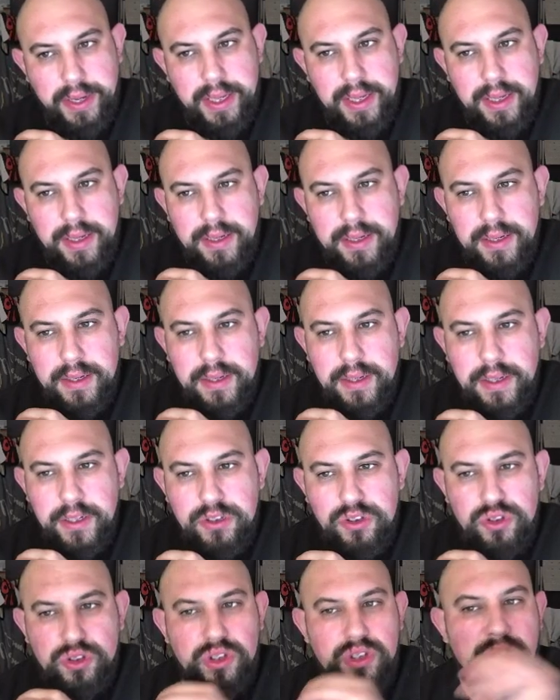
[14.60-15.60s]

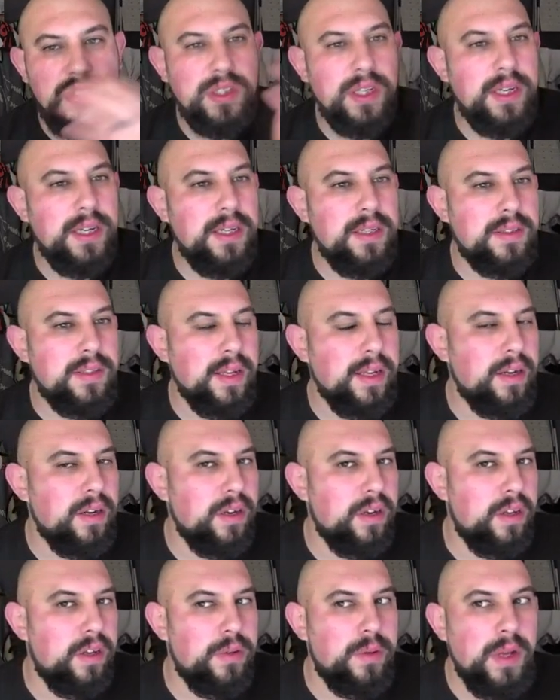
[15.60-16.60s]
trusty Ting-Lu.
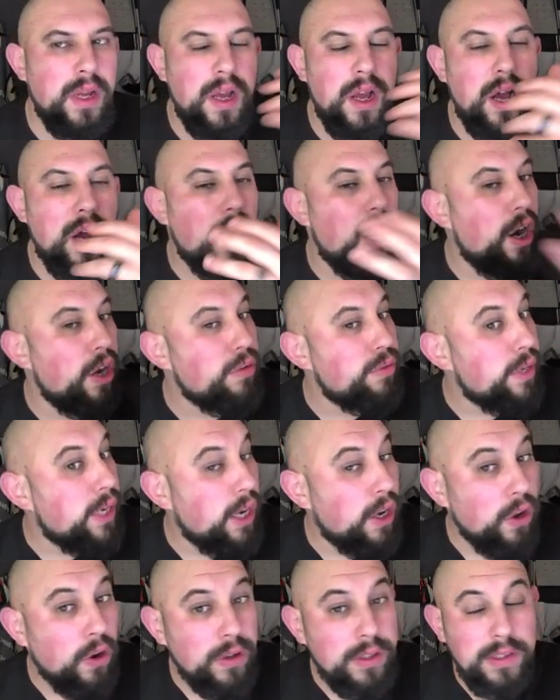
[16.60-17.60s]
I really like this
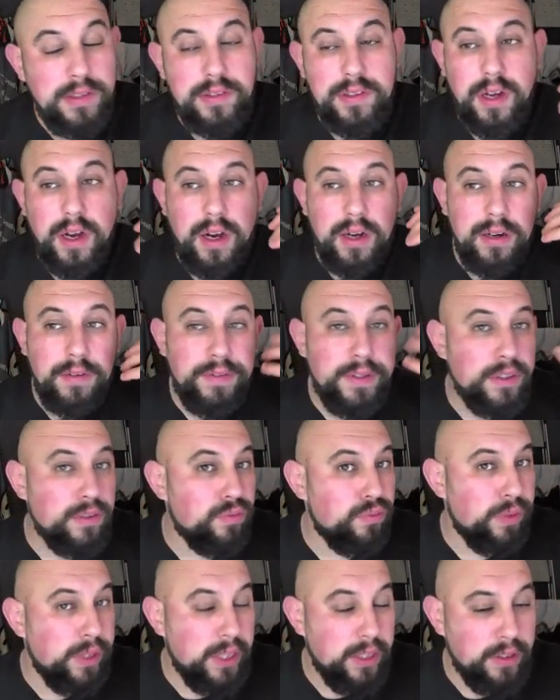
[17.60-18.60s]
card. I think it's really
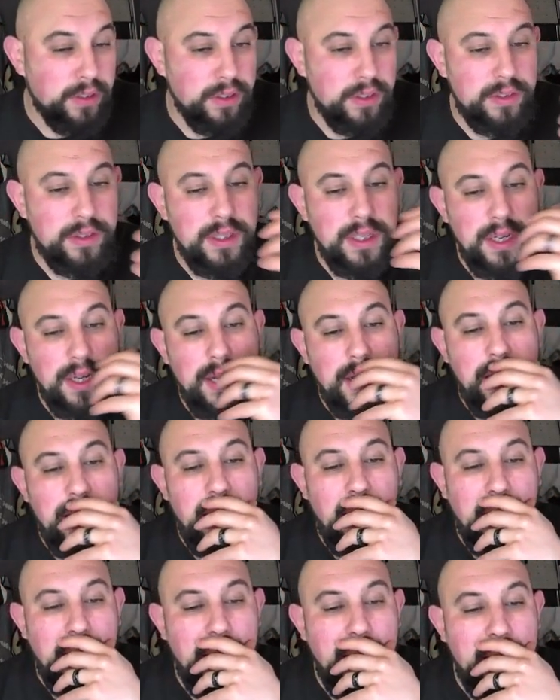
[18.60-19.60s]
good.
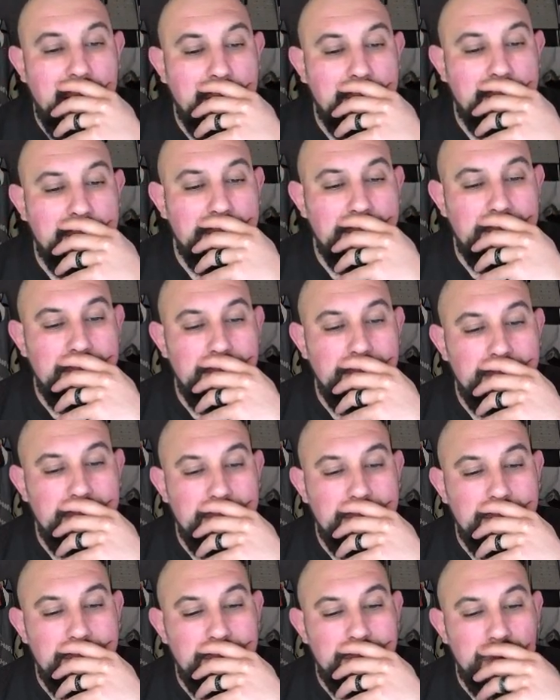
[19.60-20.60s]
The
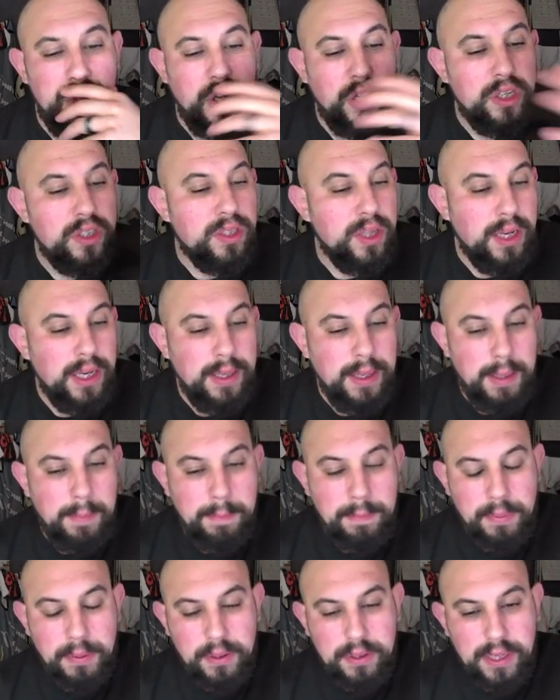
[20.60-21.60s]
only thing
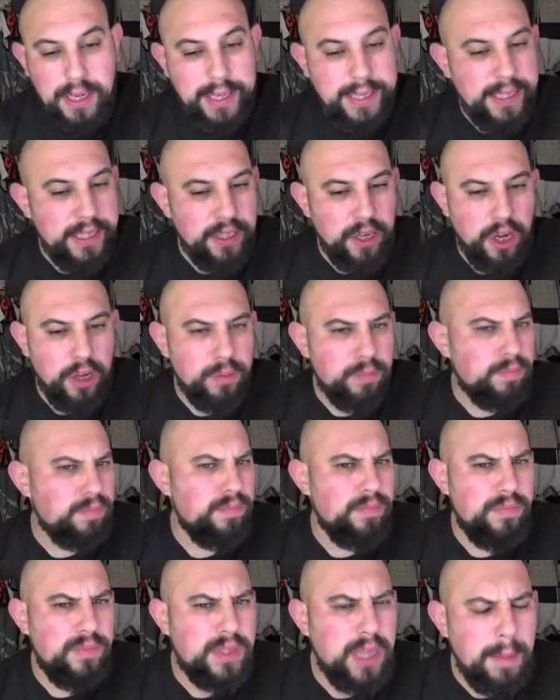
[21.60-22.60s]

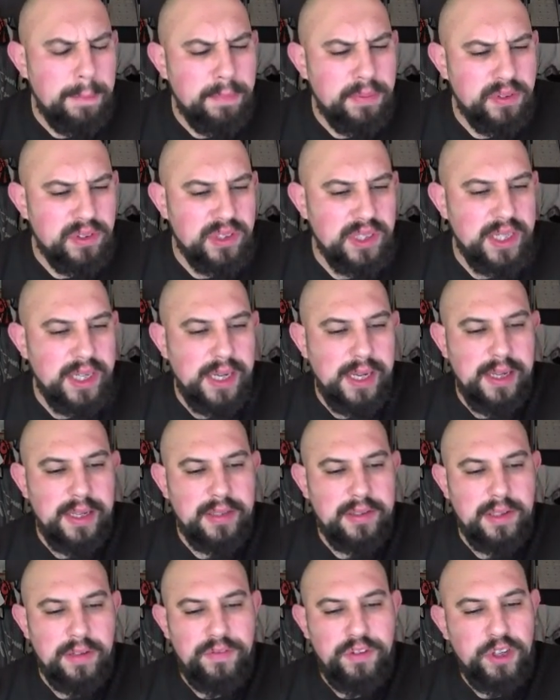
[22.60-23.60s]
dampers it is if you
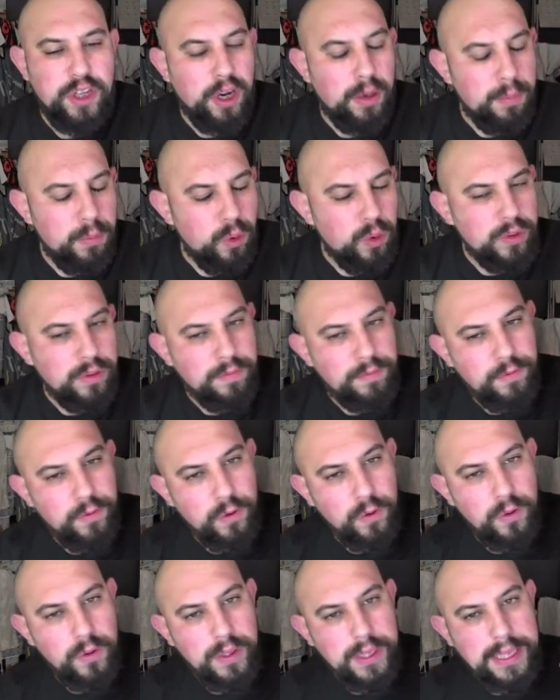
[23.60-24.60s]
got more than
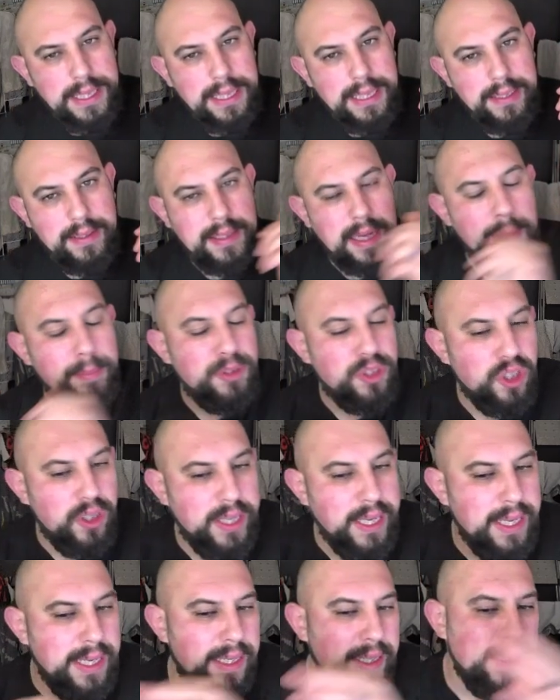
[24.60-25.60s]
40 damage on it,
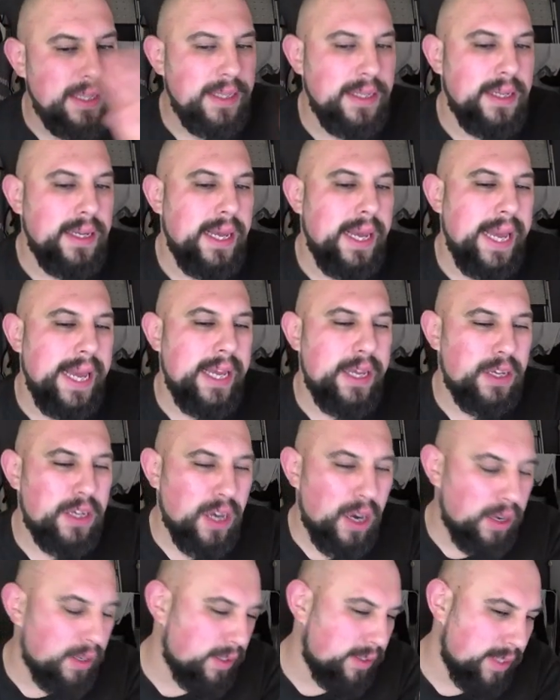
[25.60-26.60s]
it can't
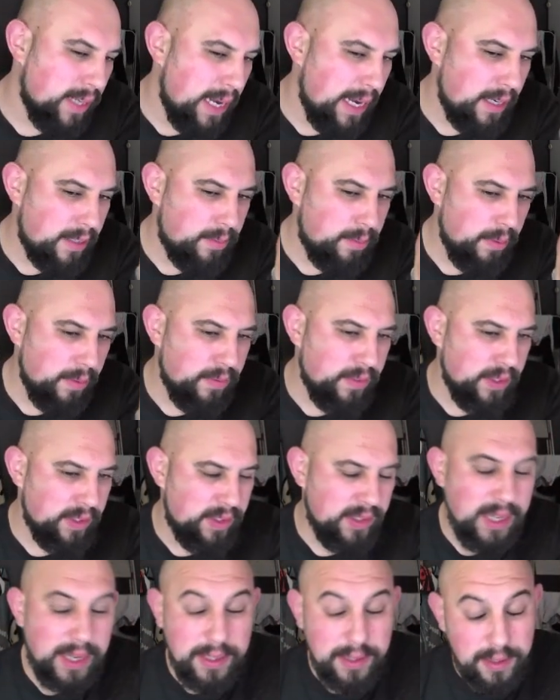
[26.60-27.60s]
attack with its second
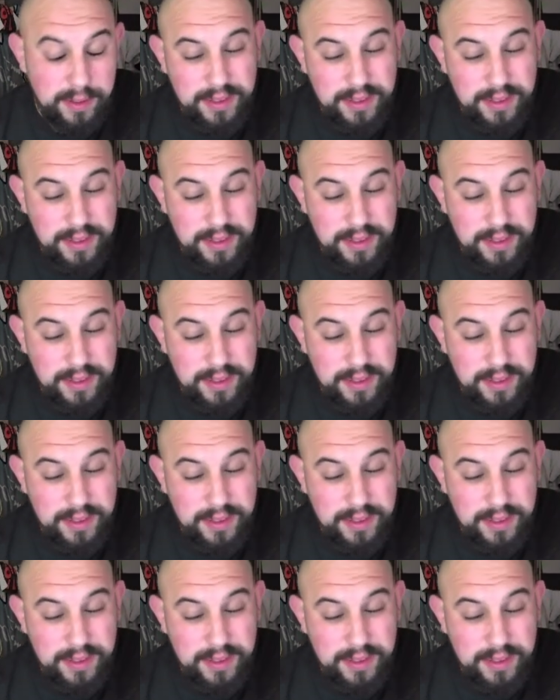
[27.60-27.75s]
attack.